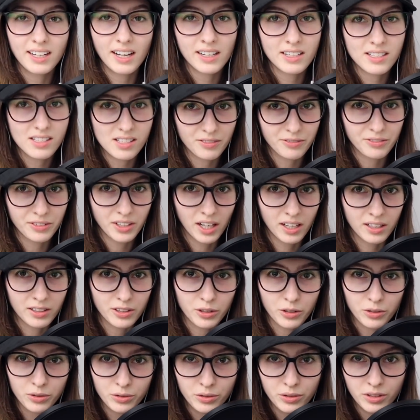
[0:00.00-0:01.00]
guys, if
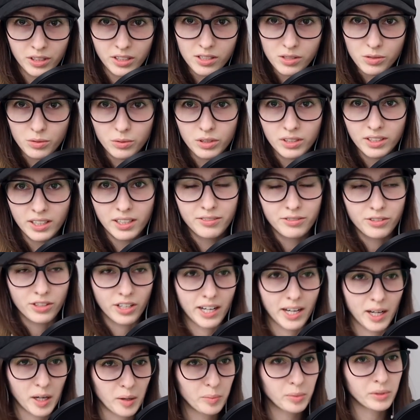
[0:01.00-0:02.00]
not you, this would never
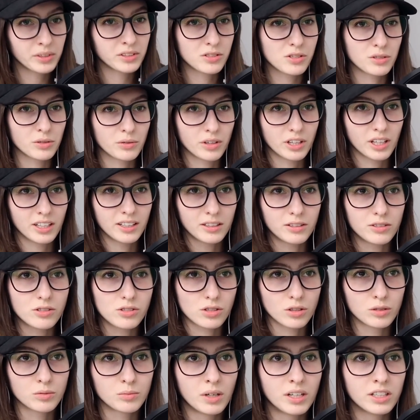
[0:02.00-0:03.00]
happen. So thank you
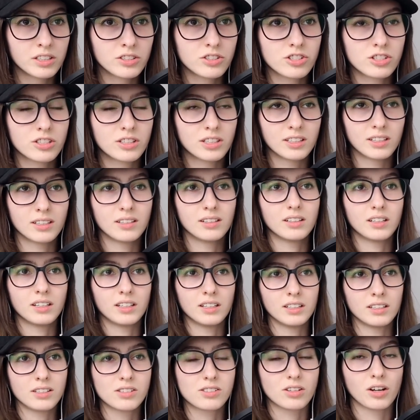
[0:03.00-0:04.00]
so much that
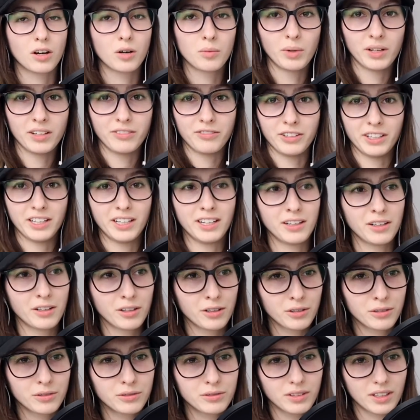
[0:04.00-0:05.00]
he saw my
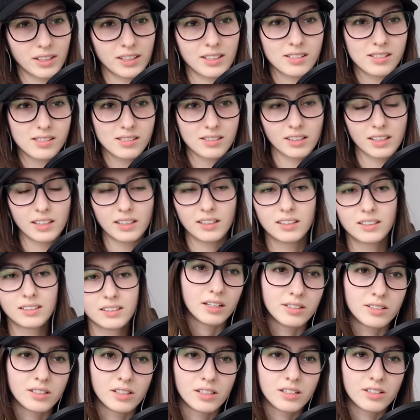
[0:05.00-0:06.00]
video. That's like,
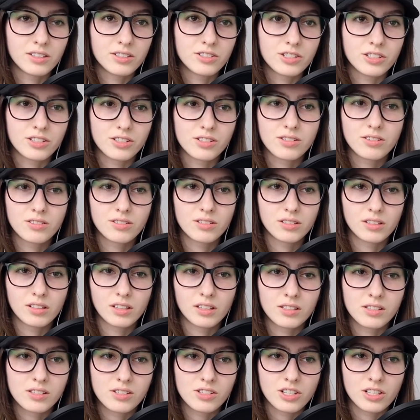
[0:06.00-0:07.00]

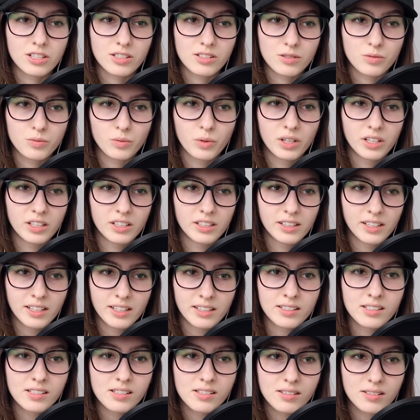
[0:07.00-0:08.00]
that's just what it
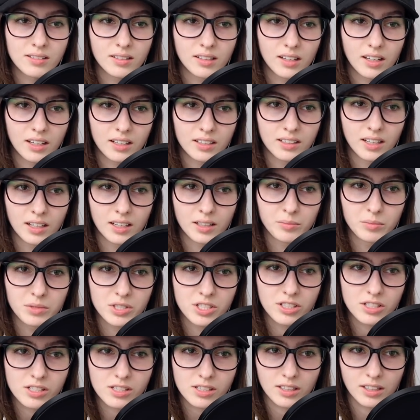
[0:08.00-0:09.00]
is. And I'm
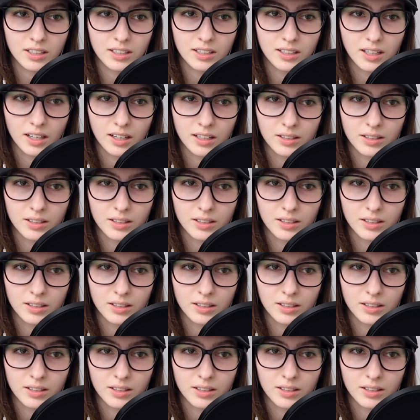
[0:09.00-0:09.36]
just like,